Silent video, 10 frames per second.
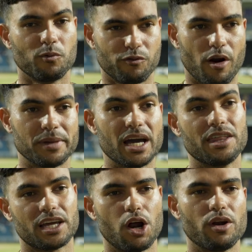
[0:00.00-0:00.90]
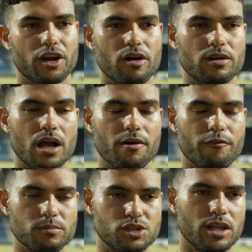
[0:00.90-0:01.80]
from here they can only grow
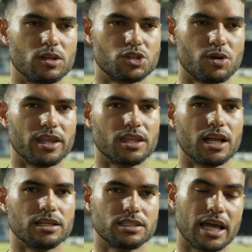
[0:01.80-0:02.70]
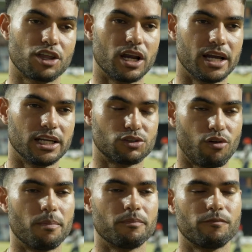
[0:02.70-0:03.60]
from strength to strength and take the learnings
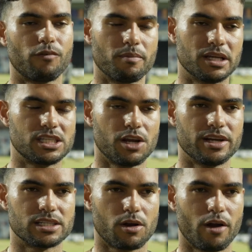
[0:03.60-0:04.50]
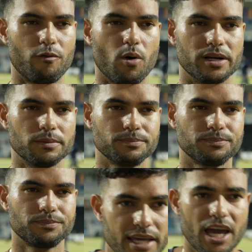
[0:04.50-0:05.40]
from this series going forward.
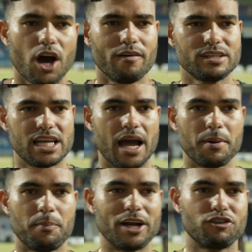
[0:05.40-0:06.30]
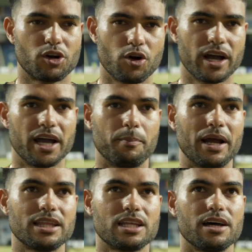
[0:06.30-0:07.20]
Yeah, obviously, I mean, Patrick Kruger, he
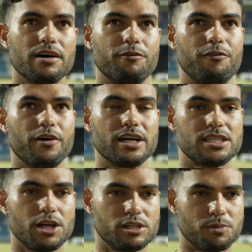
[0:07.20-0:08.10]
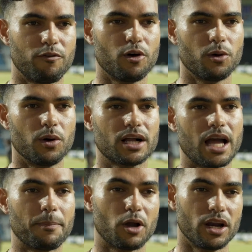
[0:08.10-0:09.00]
played the first series before the World
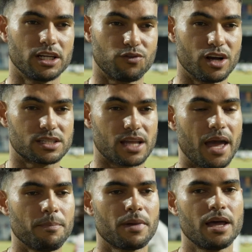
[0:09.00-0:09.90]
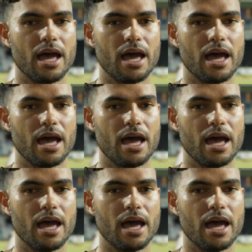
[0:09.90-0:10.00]
Cup, he got his first game.